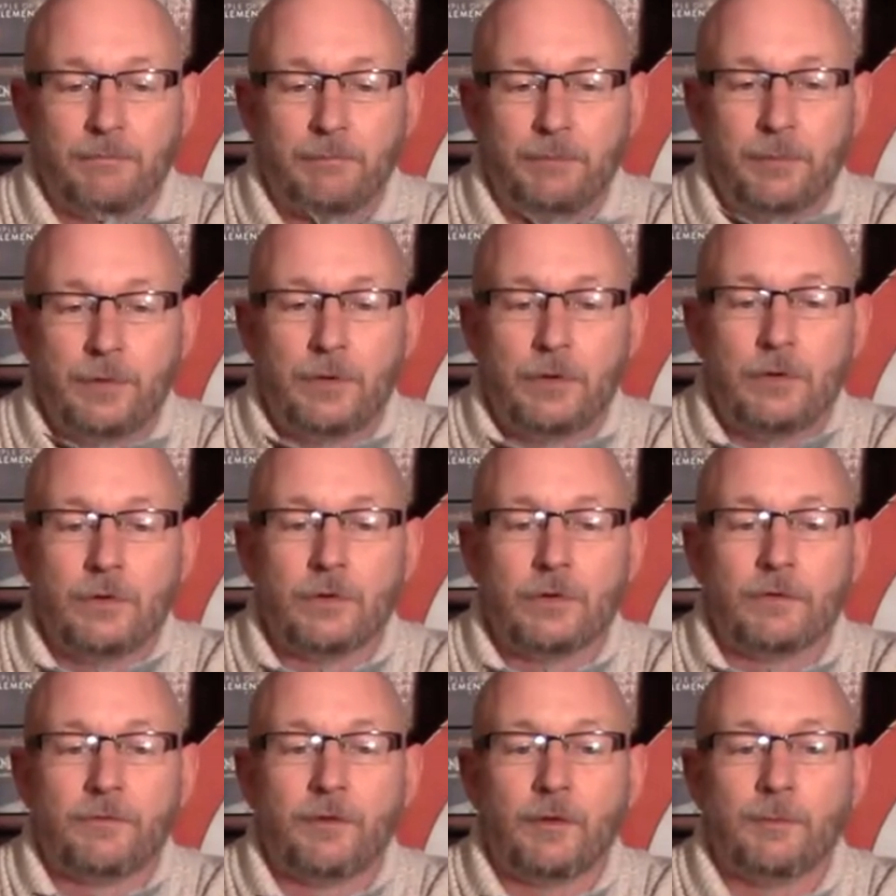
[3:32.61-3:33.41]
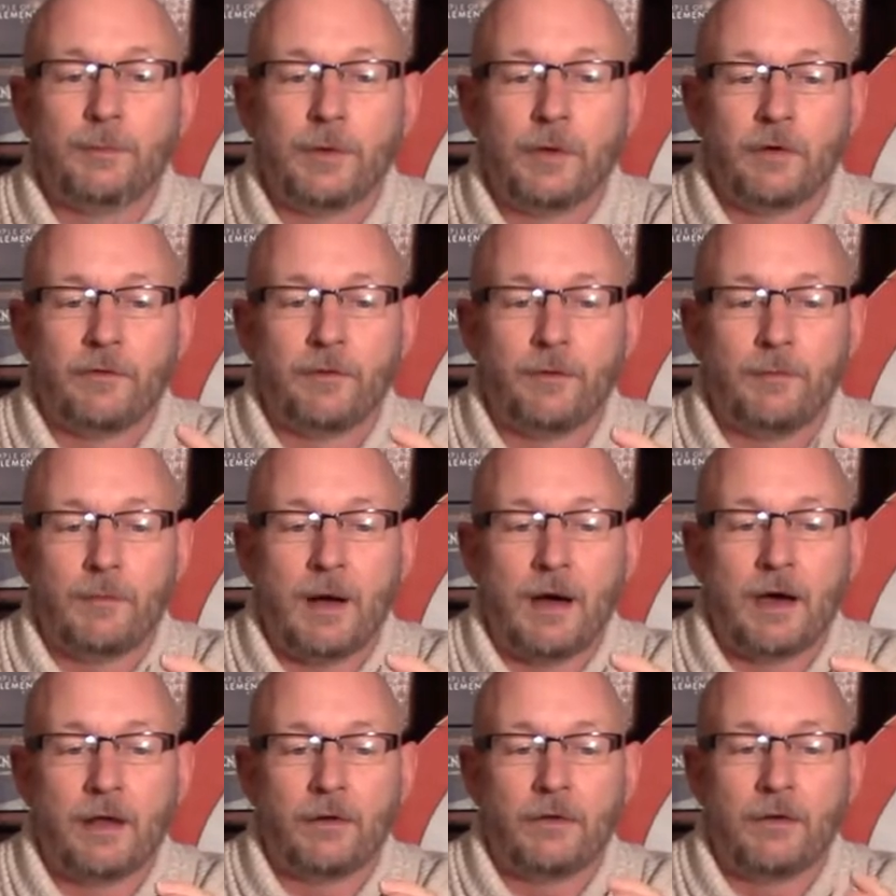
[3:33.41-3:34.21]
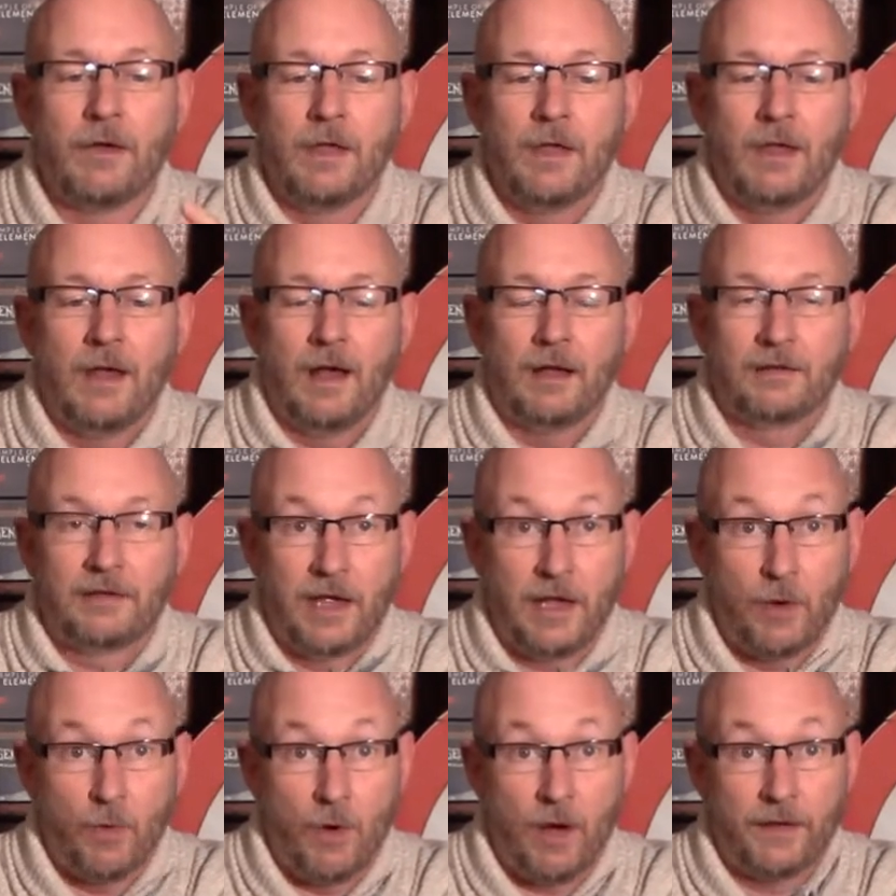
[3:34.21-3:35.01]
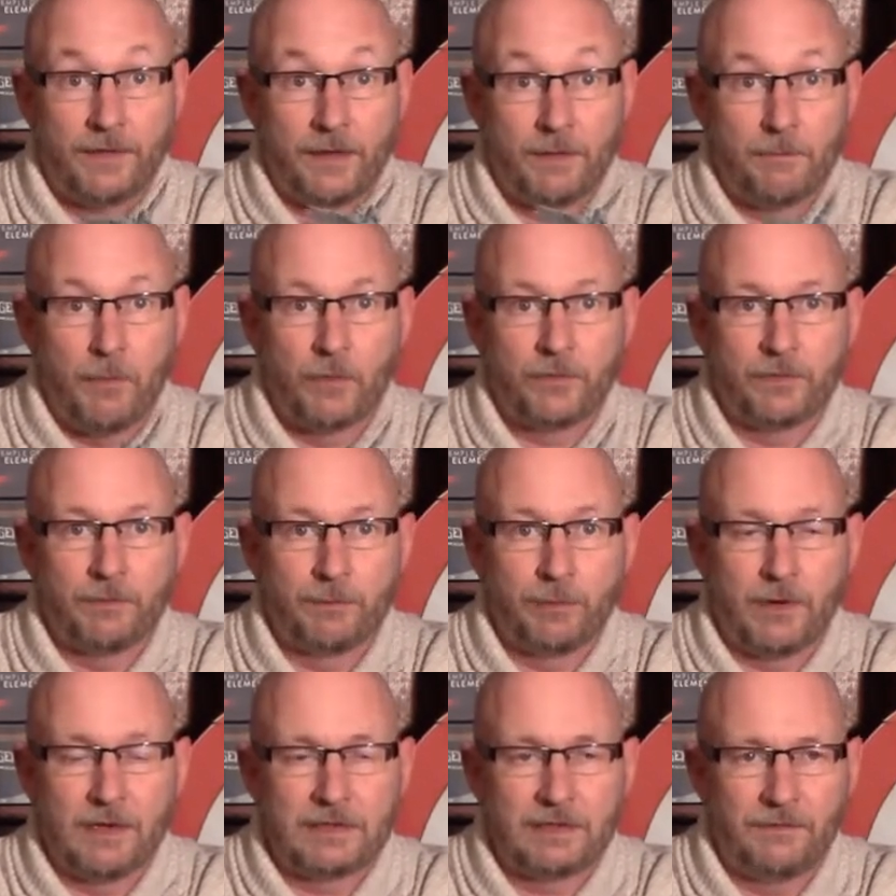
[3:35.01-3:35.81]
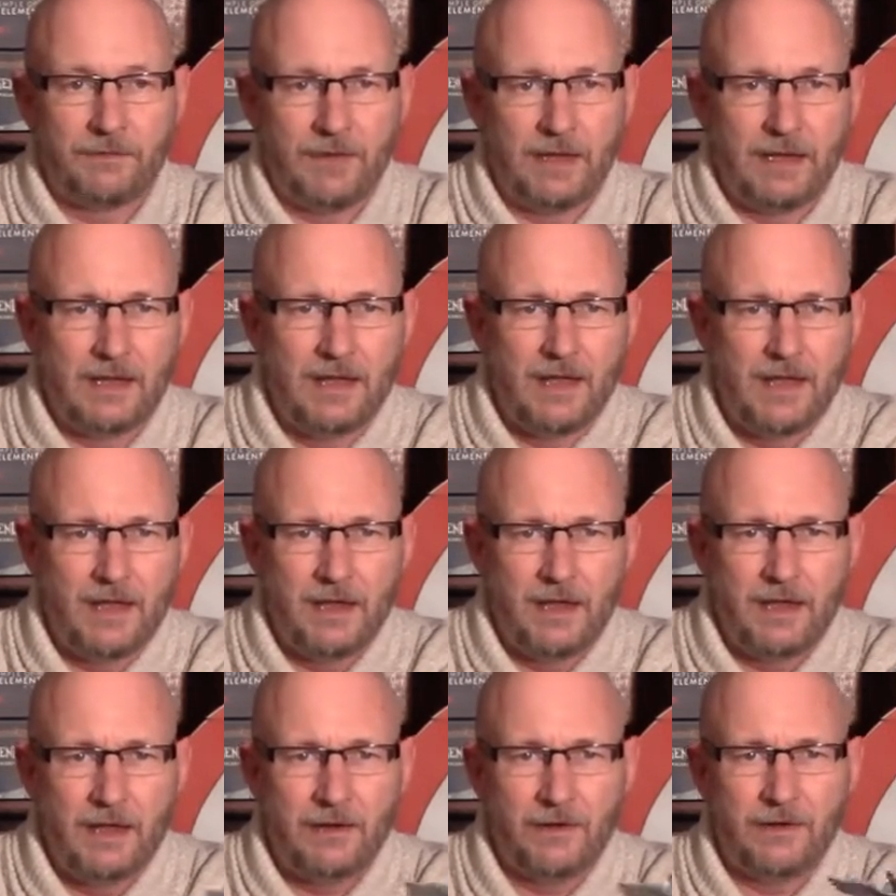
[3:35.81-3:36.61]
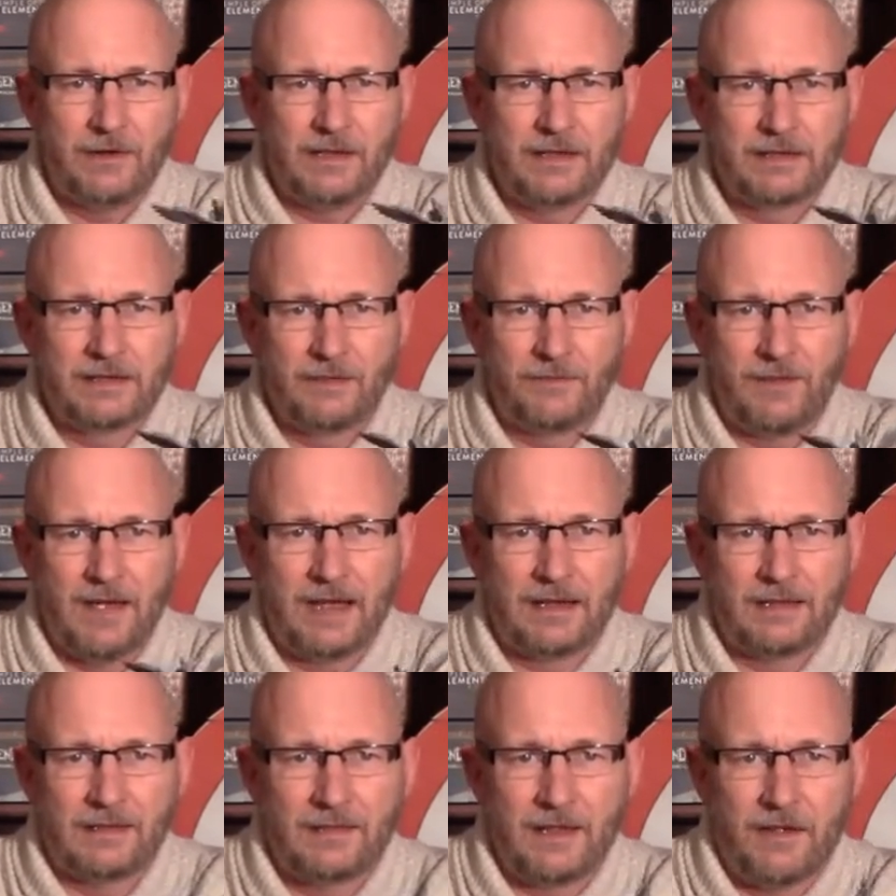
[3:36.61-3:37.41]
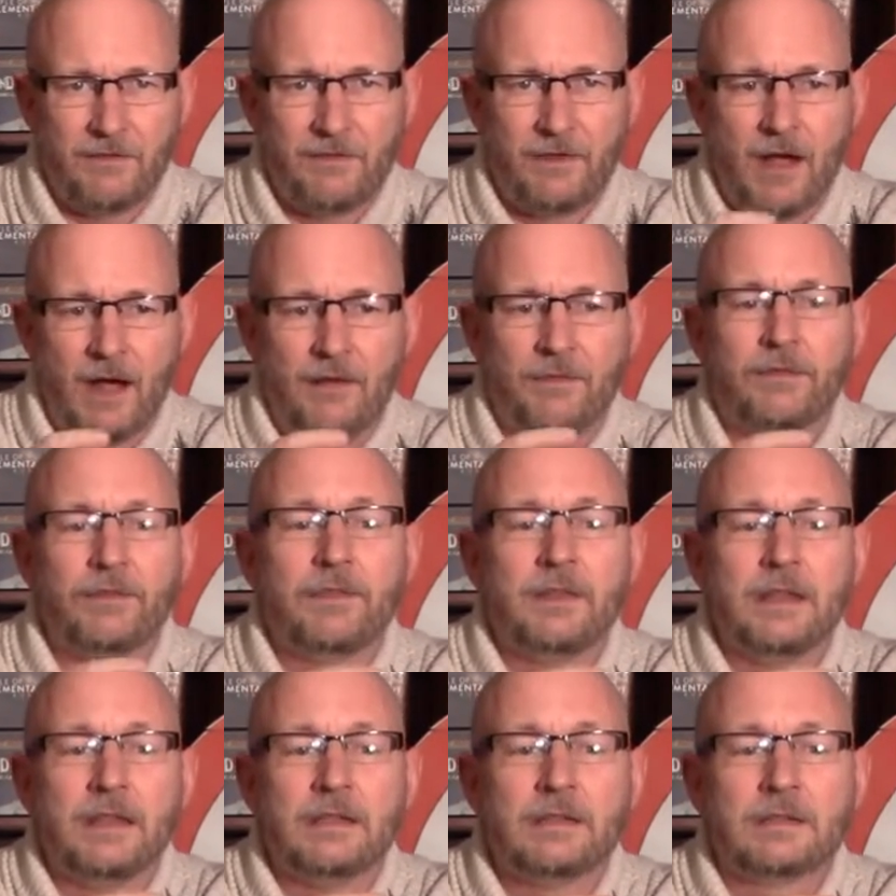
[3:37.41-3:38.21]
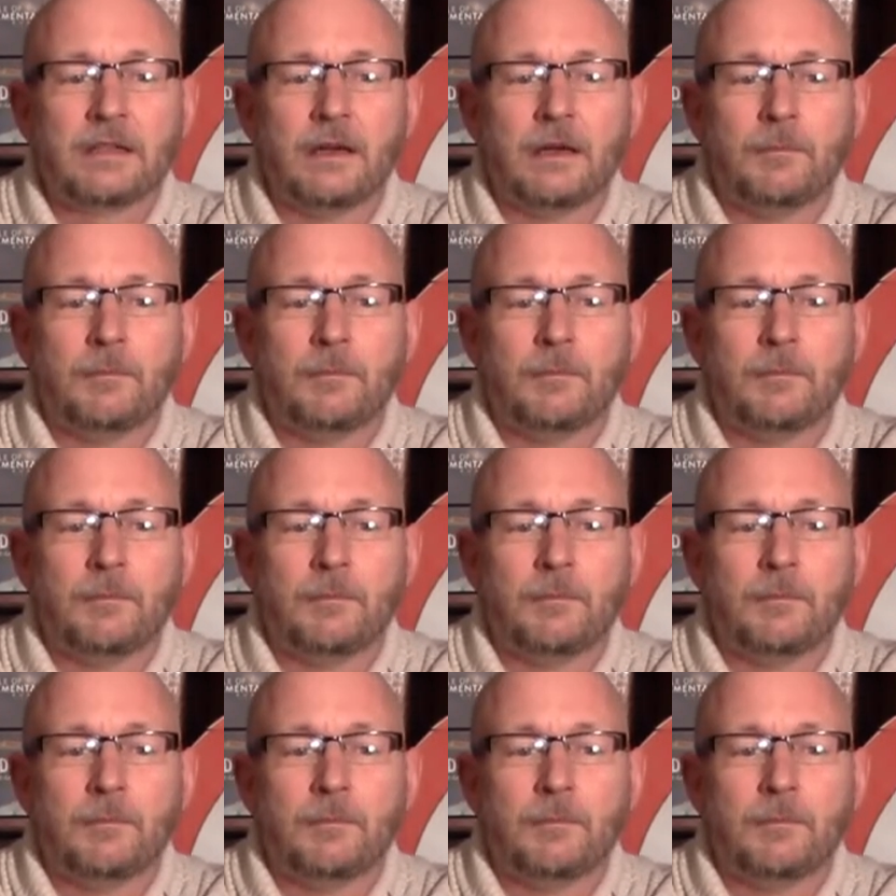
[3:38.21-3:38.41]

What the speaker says: Beautiful, beautiful model. I'll tell you what, the most impressive thing here is the fact that they've gotten these